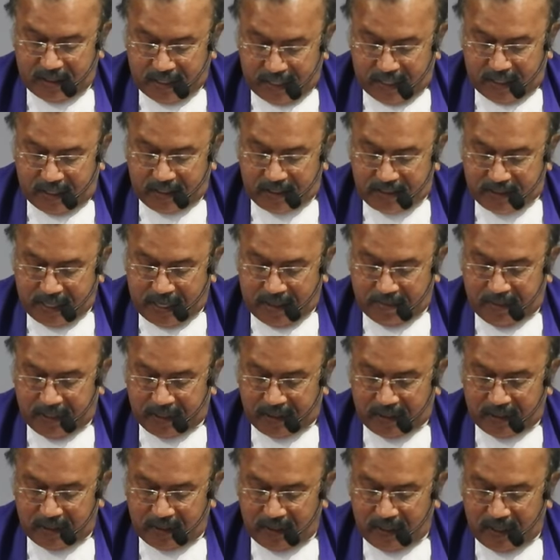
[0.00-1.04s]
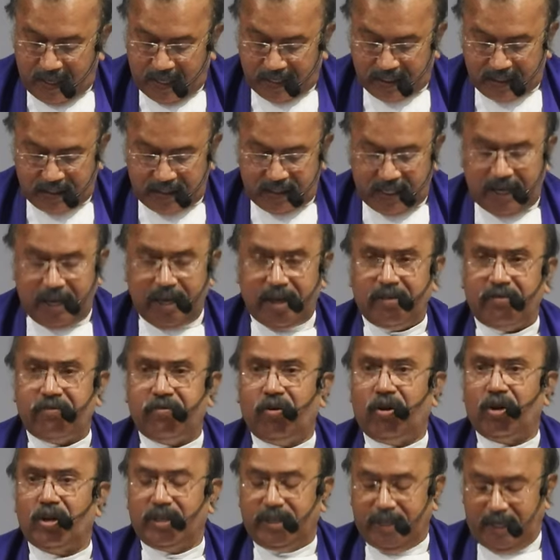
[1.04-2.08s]
day, Sabbath as day
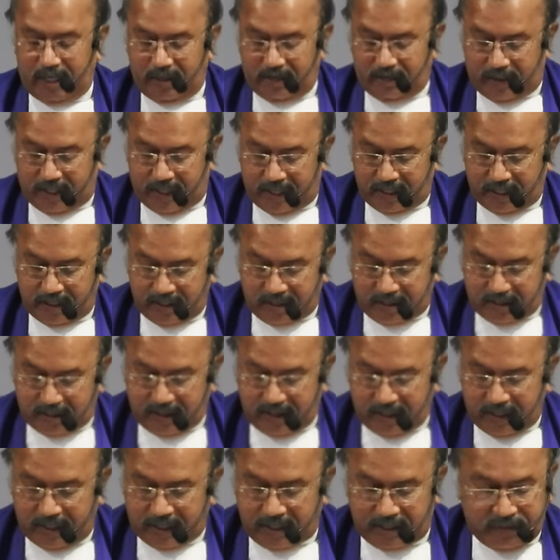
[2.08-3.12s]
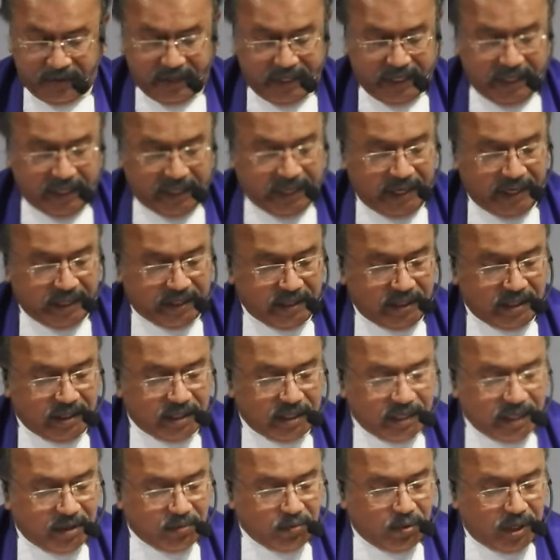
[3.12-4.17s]
for deliverance, is vindicated.
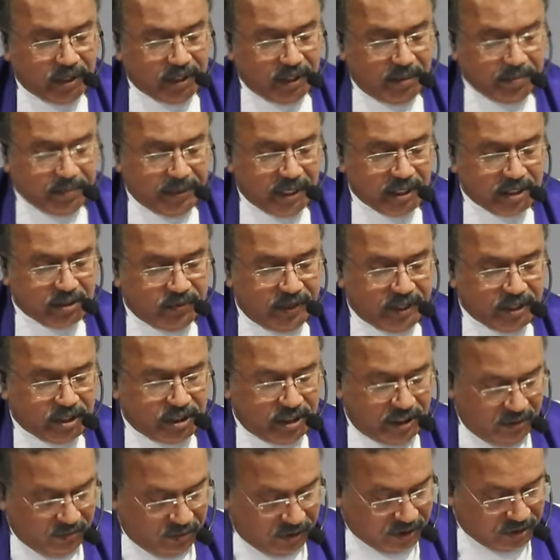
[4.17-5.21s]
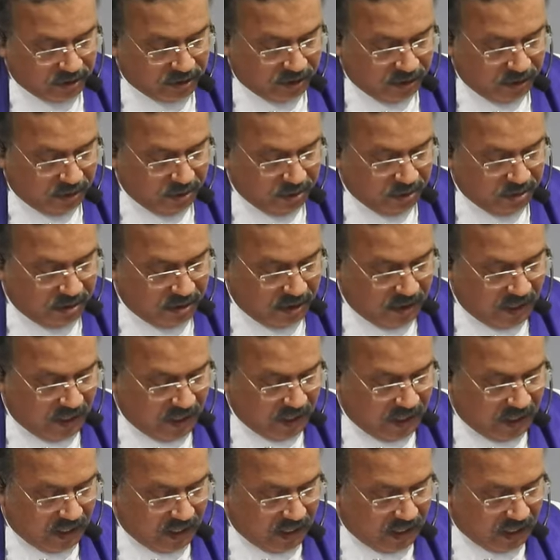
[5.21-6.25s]
Here what happens when she was cured,
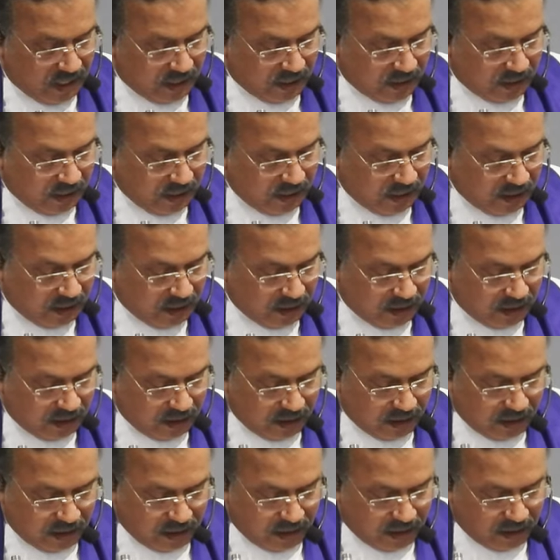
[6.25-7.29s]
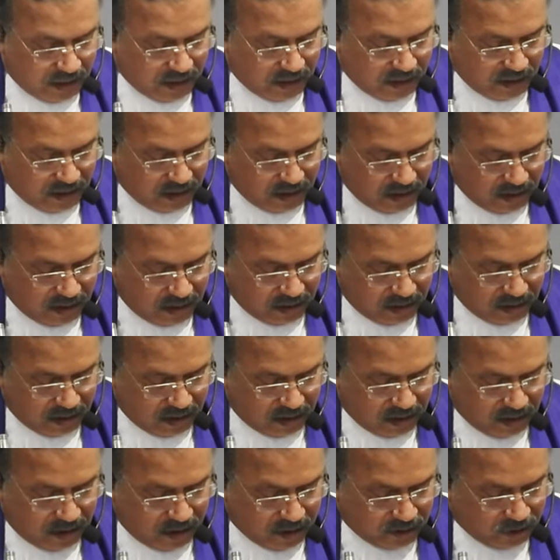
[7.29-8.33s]
the
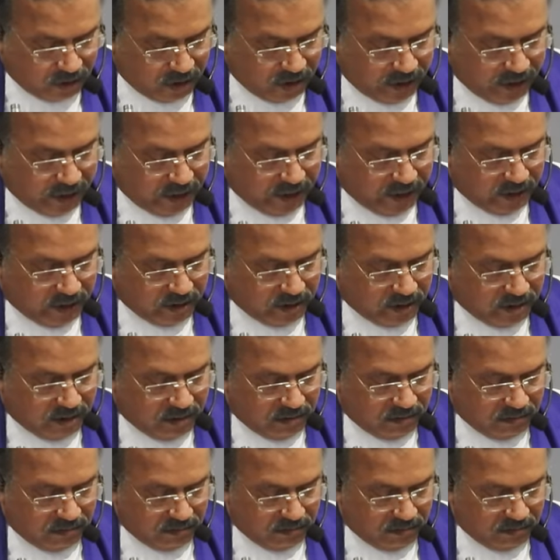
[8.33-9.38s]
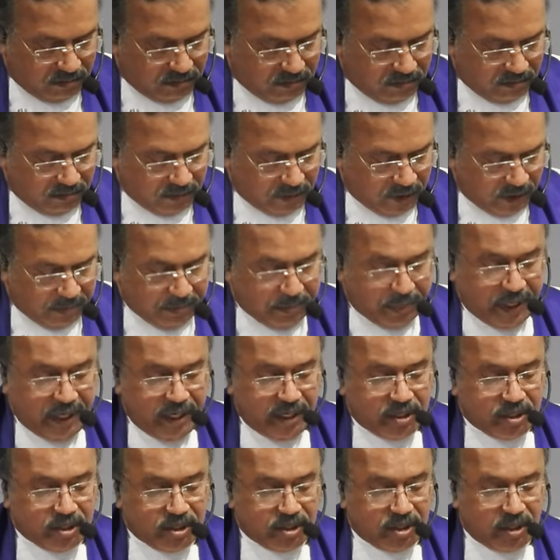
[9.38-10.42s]
authorities, the
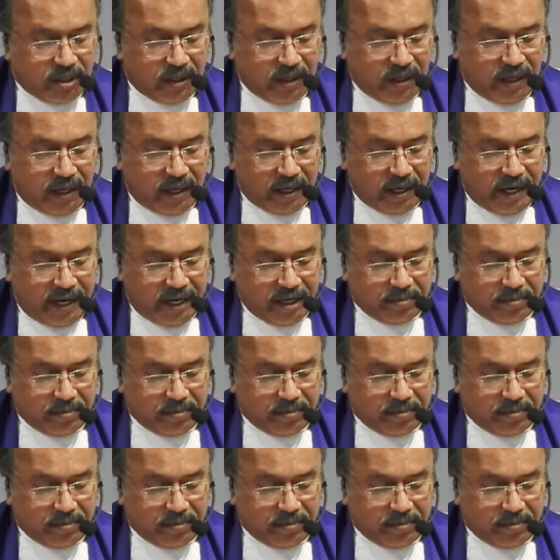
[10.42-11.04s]
priests and